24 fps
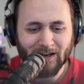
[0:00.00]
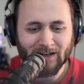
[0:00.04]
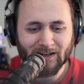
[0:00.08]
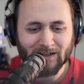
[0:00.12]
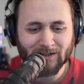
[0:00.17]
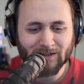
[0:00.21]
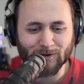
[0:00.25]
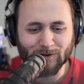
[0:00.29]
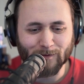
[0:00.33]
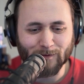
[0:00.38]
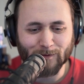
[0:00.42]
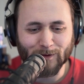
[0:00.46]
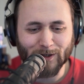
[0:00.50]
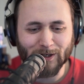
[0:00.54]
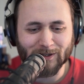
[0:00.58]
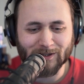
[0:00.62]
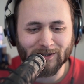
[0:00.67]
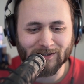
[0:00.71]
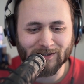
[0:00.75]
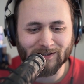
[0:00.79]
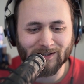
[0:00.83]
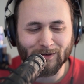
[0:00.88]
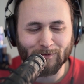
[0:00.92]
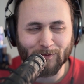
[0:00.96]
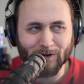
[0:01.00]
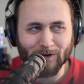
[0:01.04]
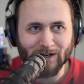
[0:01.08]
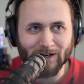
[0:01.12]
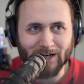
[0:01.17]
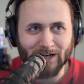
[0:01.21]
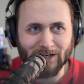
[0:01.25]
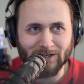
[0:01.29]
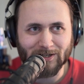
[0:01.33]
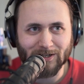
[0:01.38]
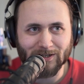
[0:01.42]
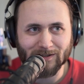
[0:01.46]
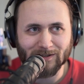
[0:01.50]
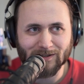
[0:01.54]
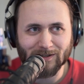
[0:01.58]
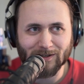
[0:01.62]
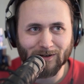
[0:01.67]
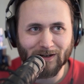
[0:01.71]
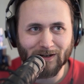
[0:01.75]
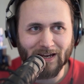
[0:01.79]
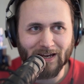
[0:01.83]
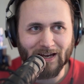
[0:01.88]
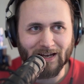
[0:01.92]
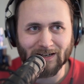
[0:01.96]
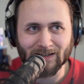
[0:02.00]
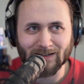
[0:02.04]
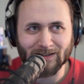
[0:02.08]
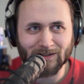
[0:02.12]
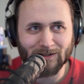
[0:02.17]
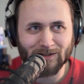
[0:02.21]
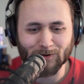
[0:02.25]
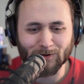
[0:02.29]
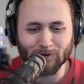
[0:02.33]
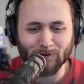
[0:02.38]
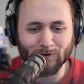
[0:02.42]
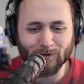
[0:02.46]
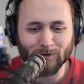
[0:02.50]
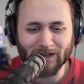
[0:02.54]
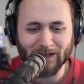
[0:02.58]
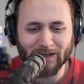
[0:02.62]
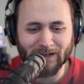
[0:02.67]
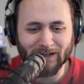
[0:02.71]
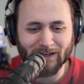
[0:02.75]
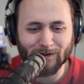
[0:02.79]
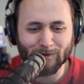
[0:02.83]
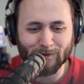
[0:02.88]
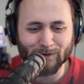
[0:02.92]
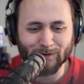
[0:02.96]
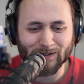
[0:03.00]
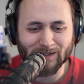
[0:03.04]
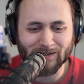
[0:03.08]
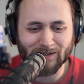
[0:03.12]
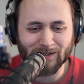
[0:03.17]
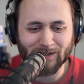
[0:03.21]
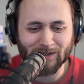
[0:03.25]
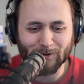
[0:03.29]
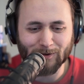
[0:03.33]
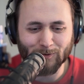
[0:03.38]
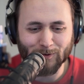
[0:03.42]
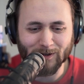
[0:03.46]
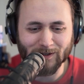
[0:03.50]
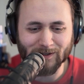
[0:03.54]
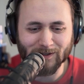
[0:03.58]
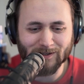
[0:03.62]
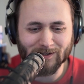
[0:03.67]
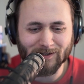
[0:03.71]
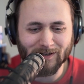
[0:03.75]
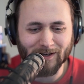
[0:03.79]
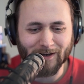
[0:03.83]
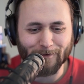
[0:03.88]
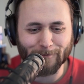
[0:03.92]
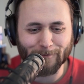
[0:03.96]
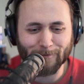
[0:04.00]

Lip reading: do water simulations. You can do like twisty noodle stuff